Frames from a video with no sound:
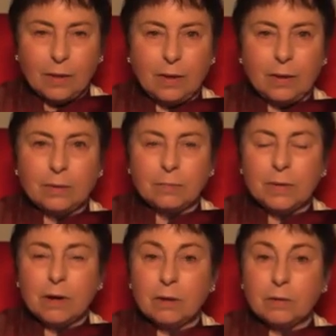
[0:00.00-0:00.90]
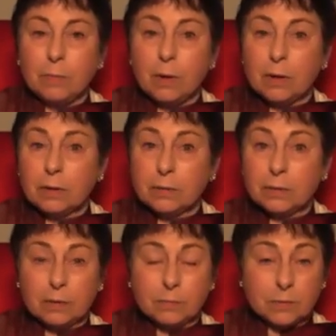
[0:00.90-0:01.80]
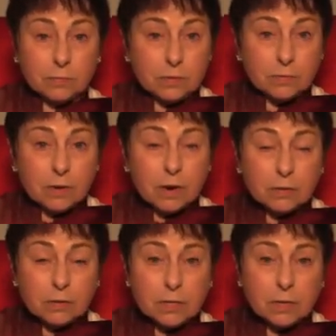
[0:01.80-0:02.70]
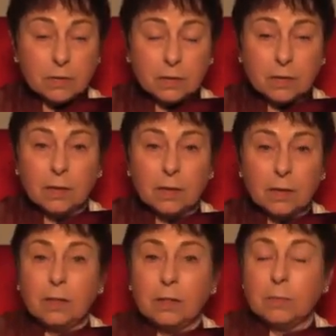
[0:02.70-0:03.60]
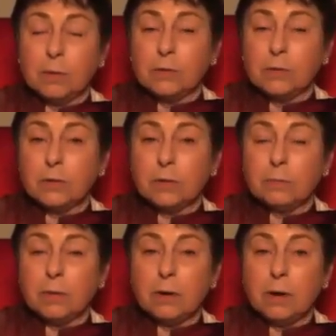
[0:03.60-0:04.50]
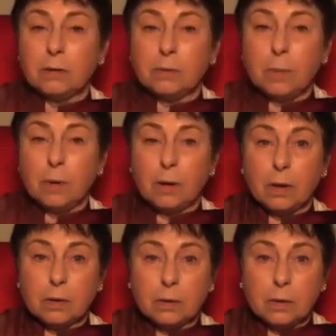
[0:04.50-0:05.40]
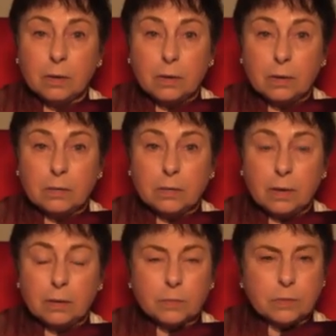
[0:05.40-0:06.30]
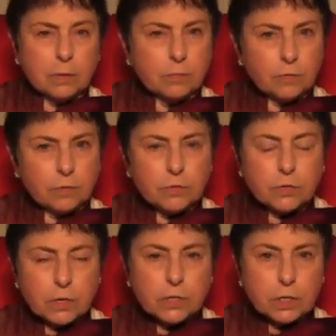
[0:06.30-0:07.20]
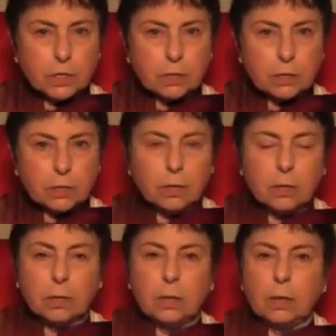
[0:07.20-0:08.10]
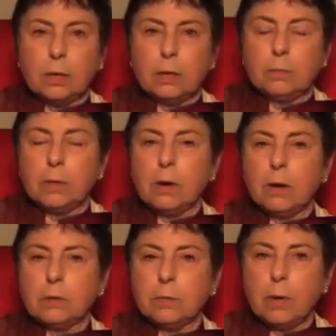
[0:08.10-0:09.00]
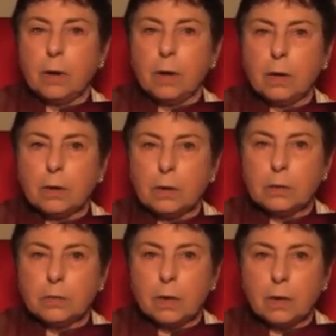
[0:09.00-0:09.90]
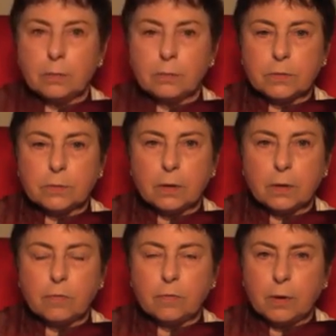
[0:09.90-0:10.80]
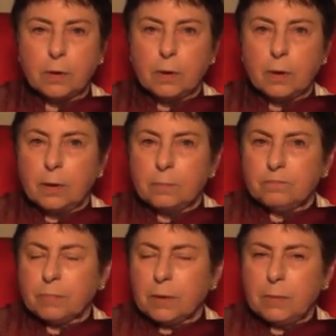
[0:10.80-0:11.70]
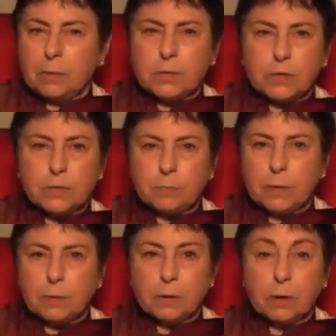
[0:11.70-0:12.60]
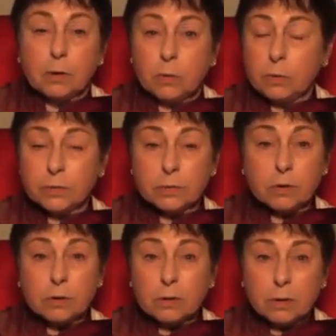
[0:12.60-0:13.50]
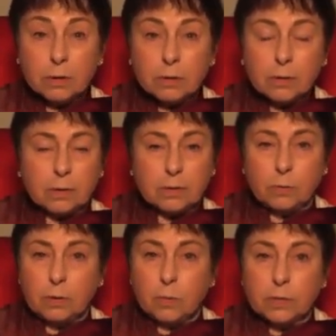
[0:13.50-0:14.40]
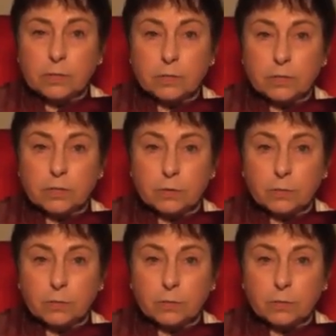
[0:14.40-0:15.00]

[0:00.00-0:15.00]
It can be called upon in times of difficulty. The mantra can be called upon in times of frustration. It can be called upon in times of maybe just being quizzical, not knowing what to do.